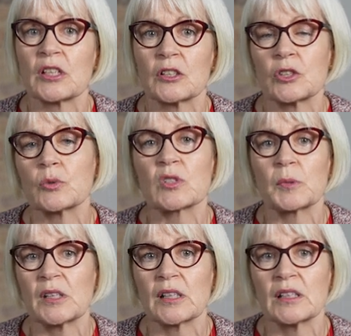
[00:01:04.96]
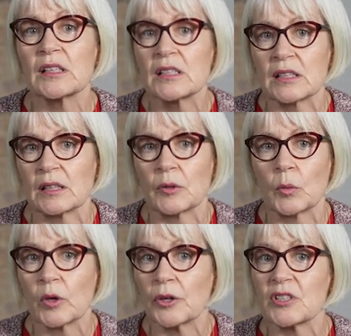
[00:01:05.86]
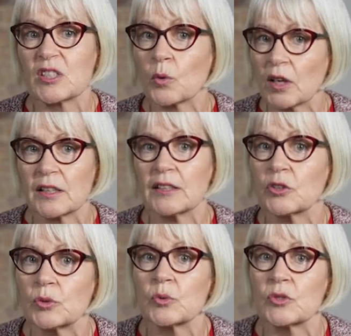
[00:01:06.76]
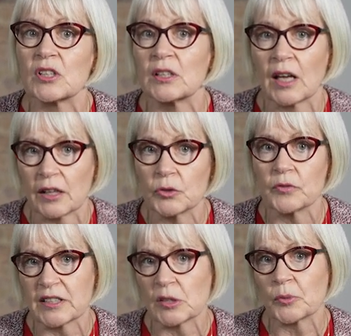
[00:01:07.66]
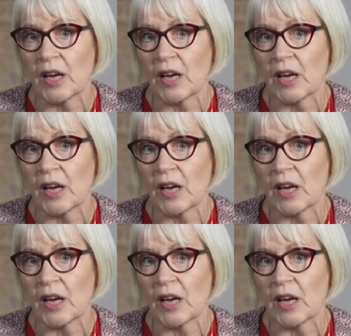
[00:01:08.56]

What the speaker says: and use being in India, where it is widely used in Ayurvedic